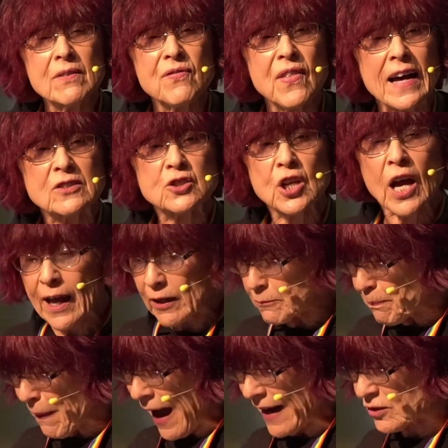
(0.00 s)
that child
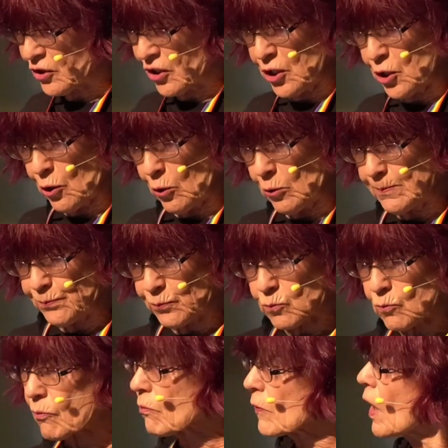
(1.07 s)
back to you.
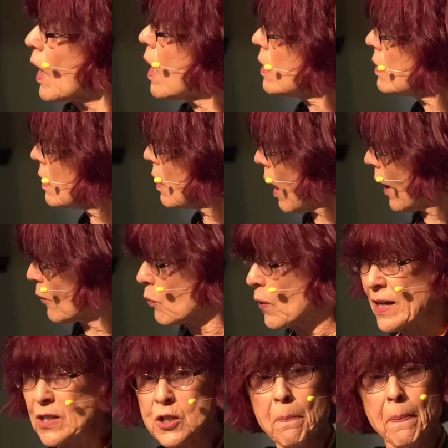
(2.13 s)
God
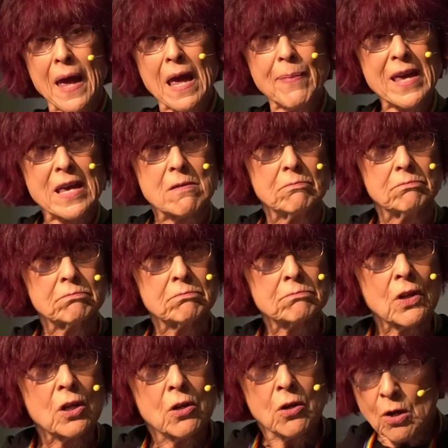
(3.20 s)
arranged a baby.
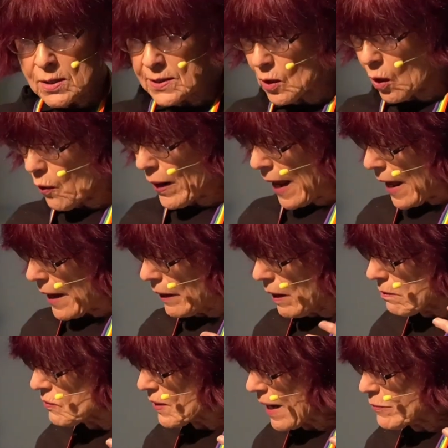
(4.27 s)
So Hannah
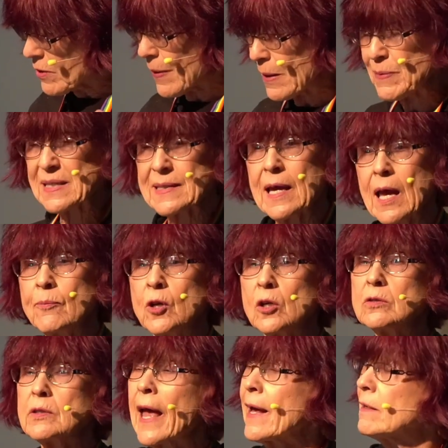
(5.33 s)
named the baby Samuel,
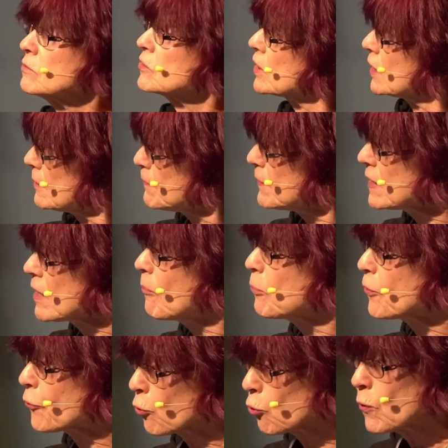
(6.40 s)
and keeping up with
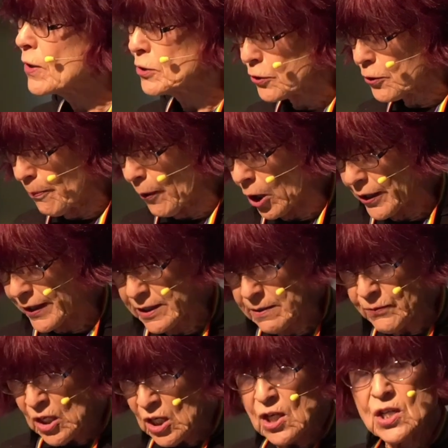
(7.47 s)
her end of the bargain,
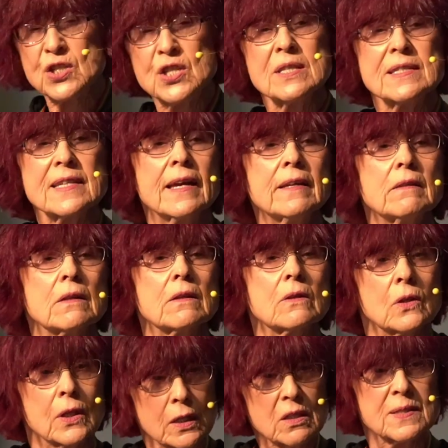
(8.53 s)
she sent
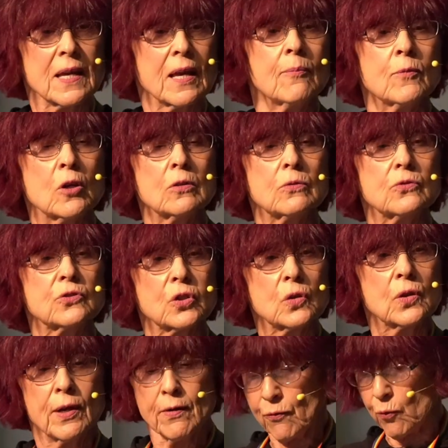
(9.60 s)
little Samuel to
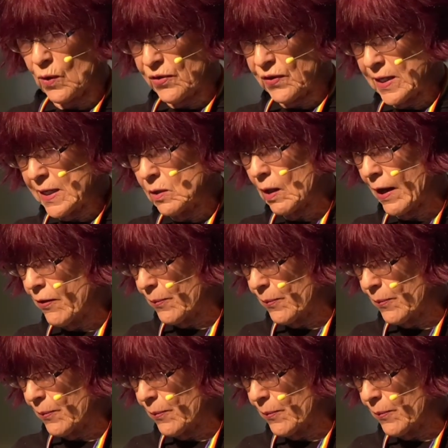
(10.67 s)
live with Eli the